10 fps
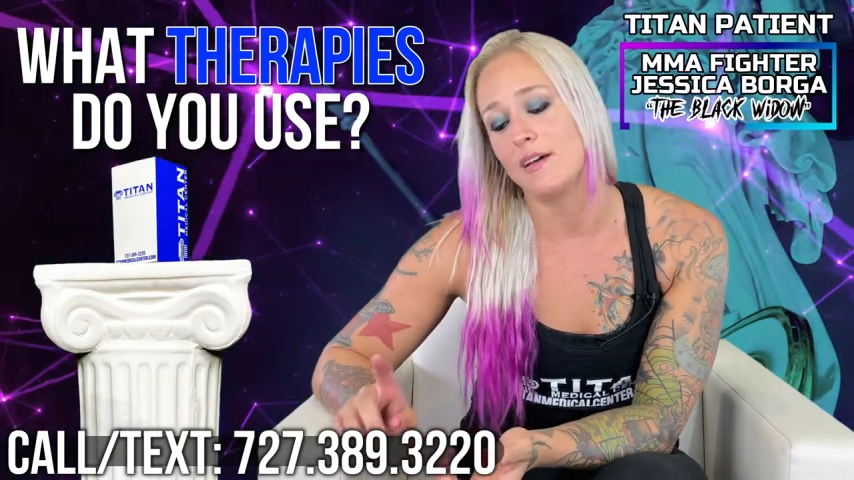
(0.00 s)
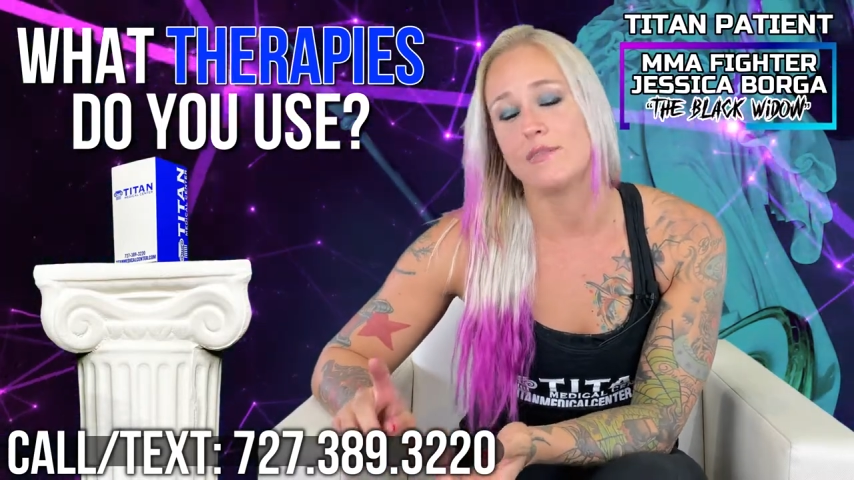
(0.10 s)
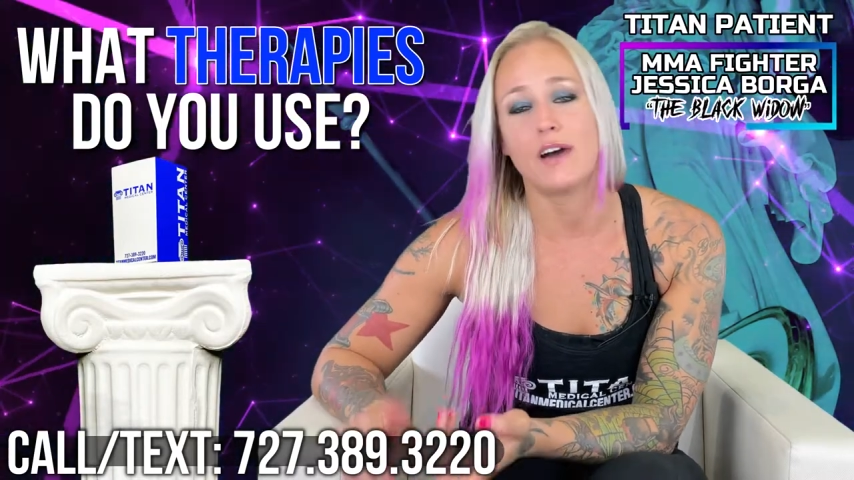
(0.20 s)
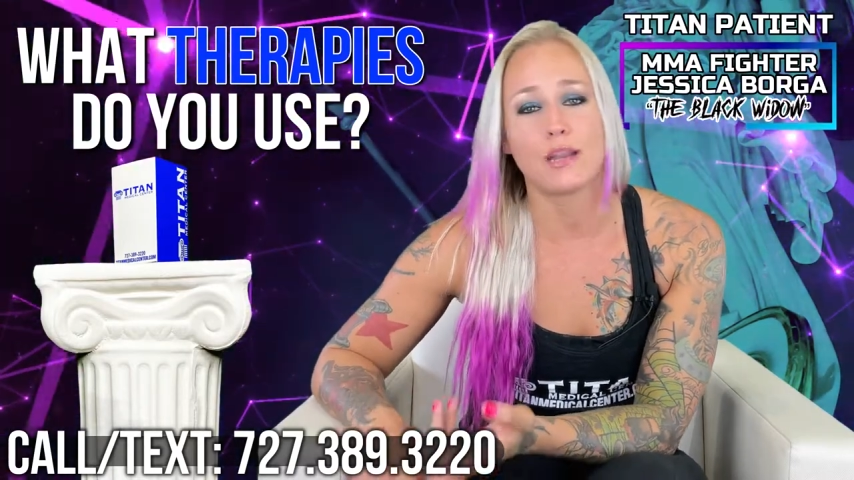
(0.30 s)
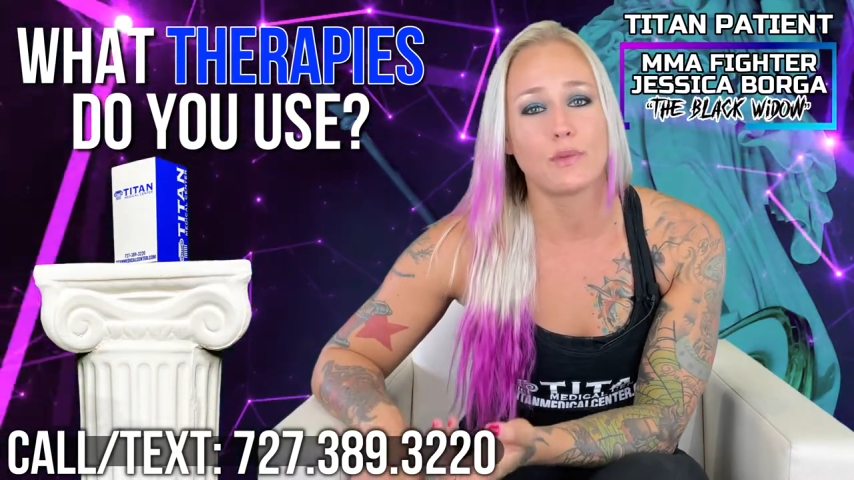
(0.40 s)

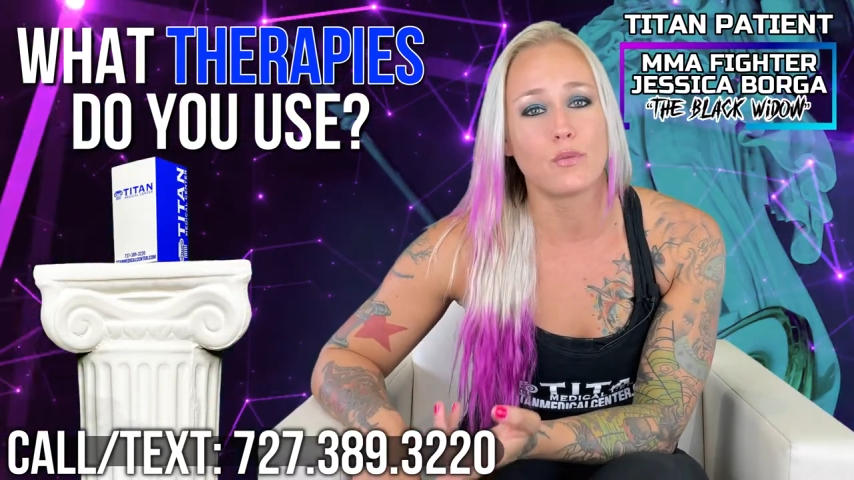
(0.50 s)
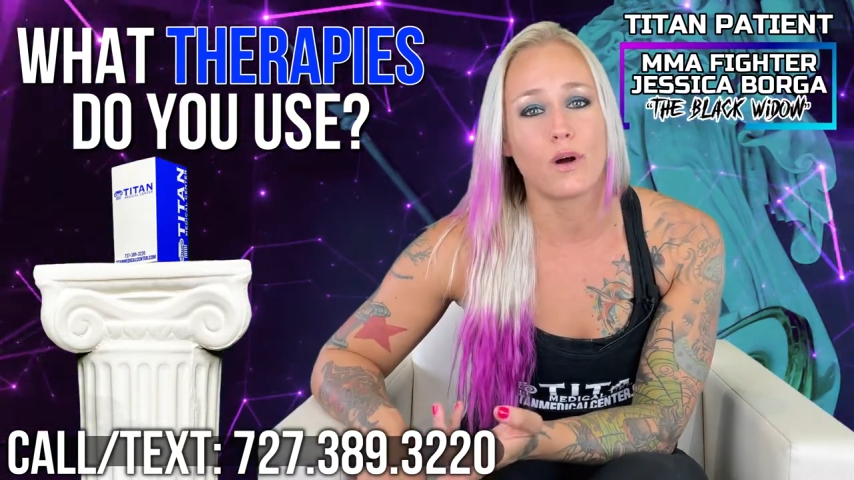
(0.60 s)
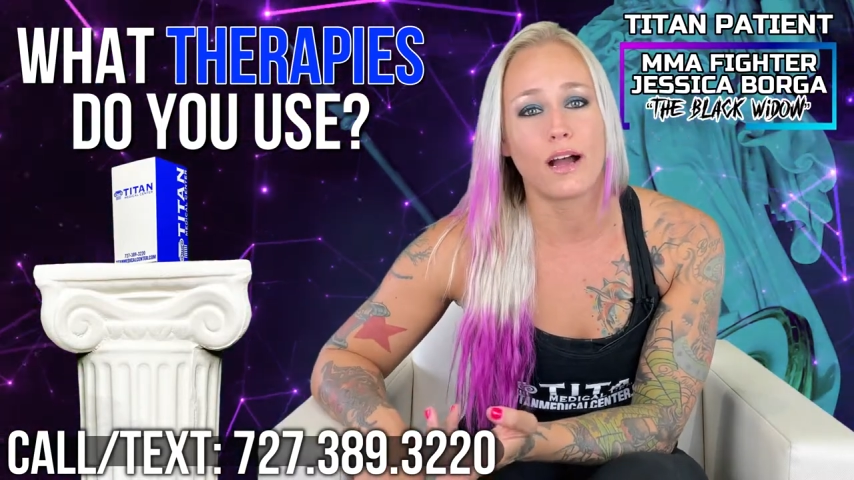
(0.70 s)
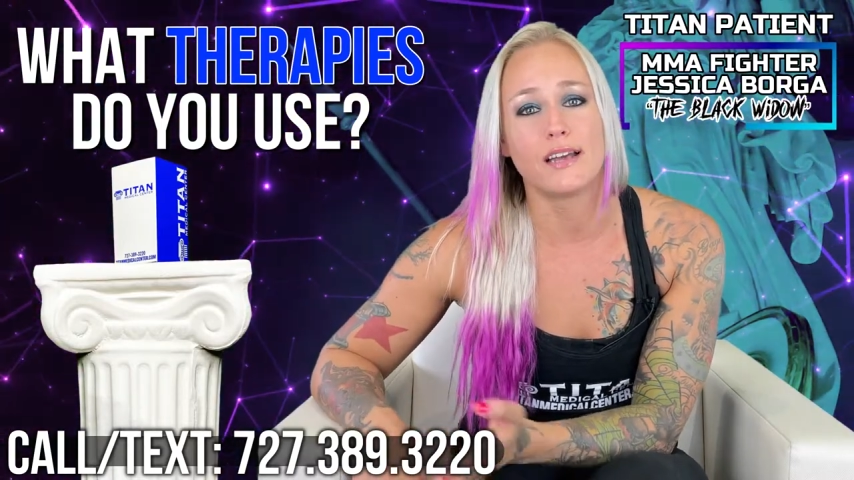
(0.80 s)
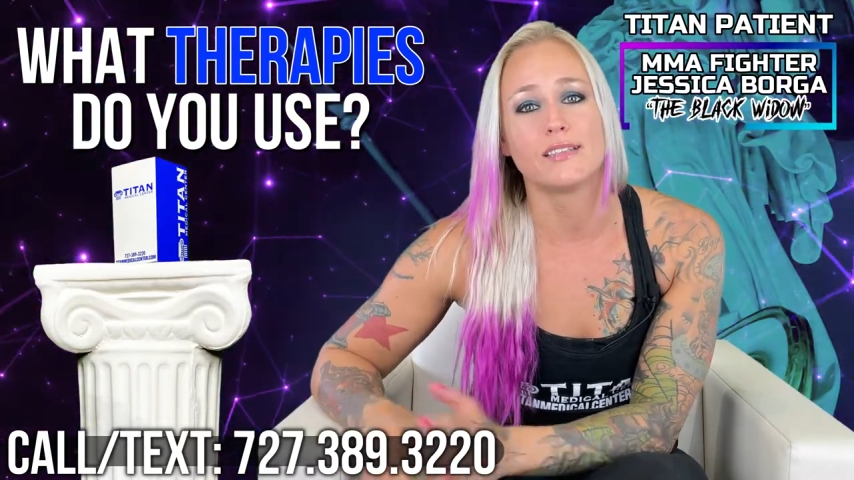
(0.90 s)
vitamin
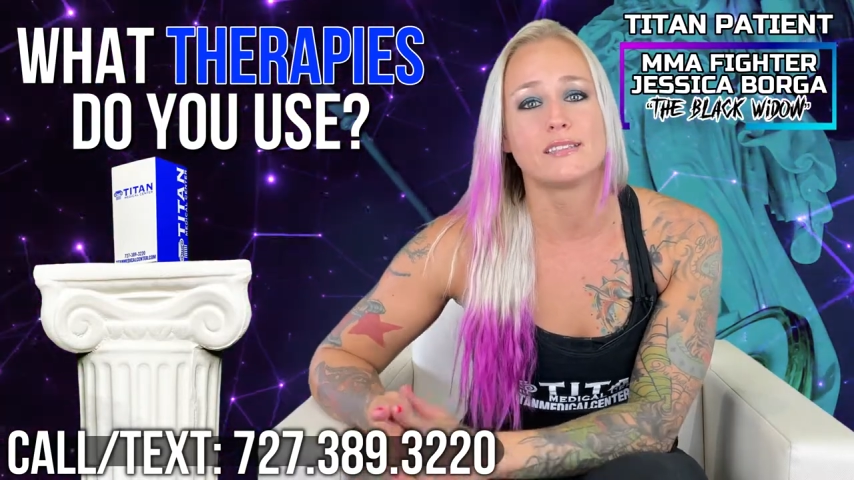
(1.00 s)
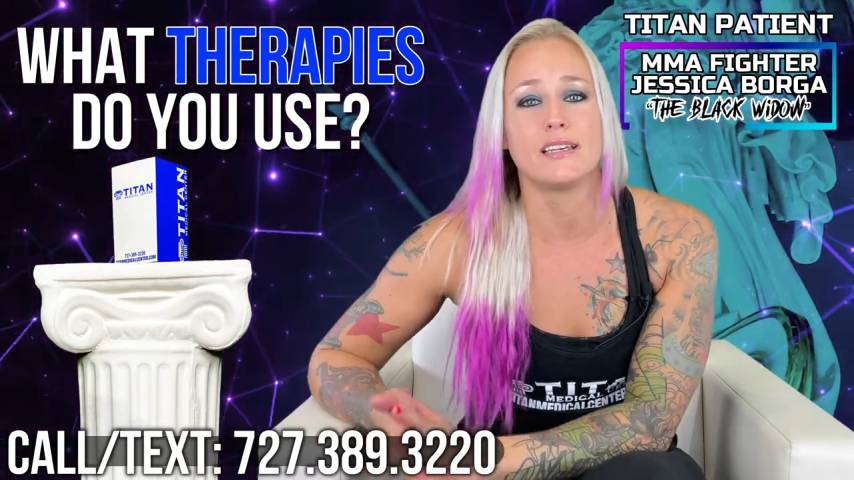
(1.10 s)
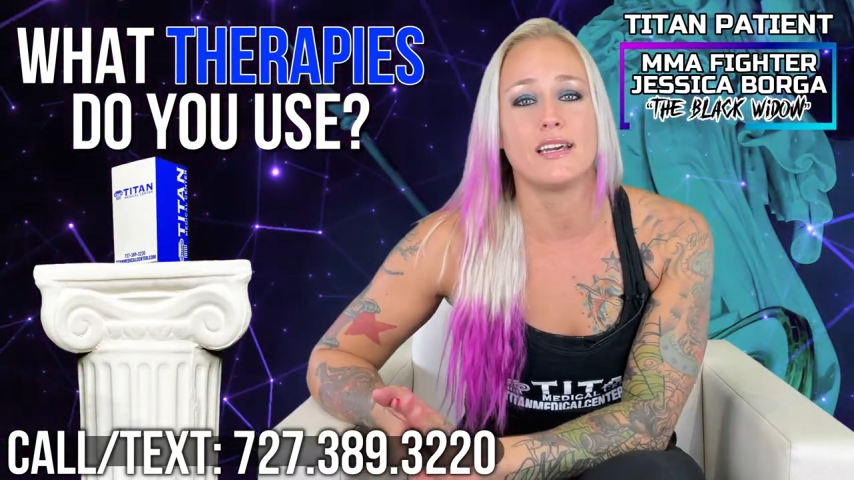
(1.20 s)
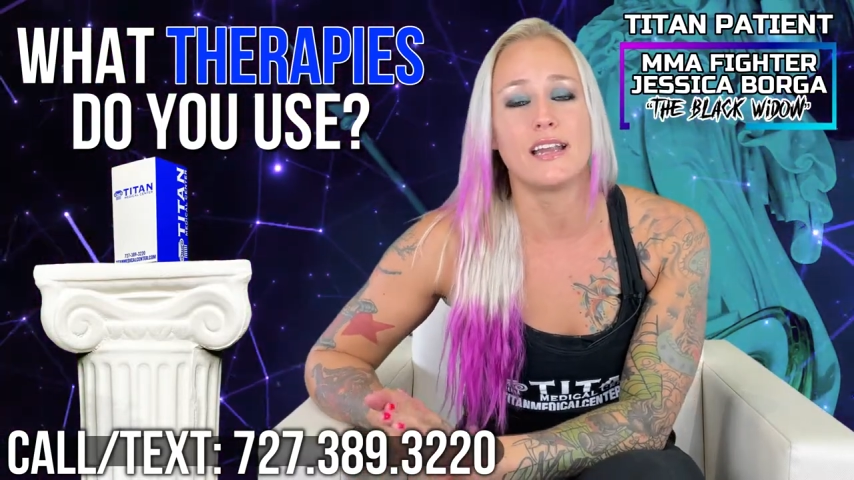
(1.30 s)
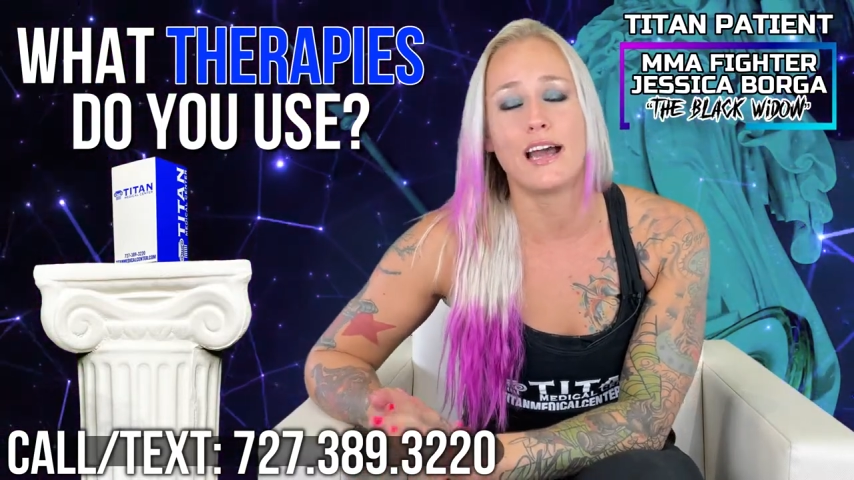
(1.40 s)
wise,
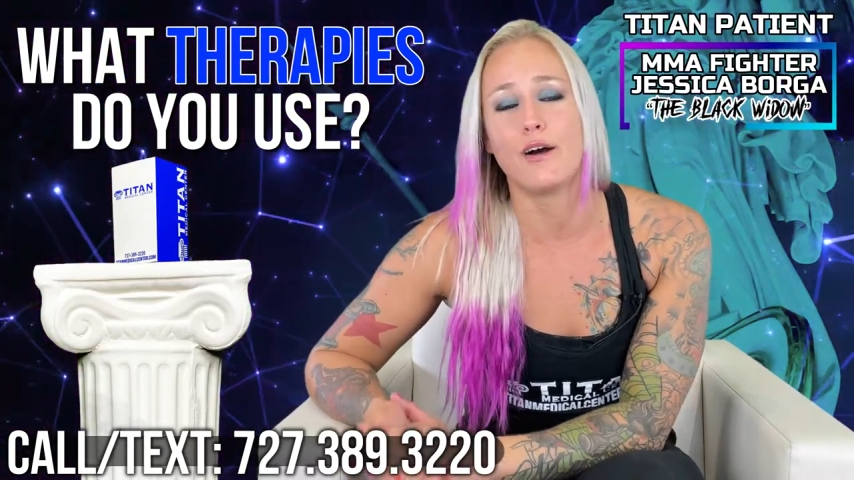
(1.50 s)
and I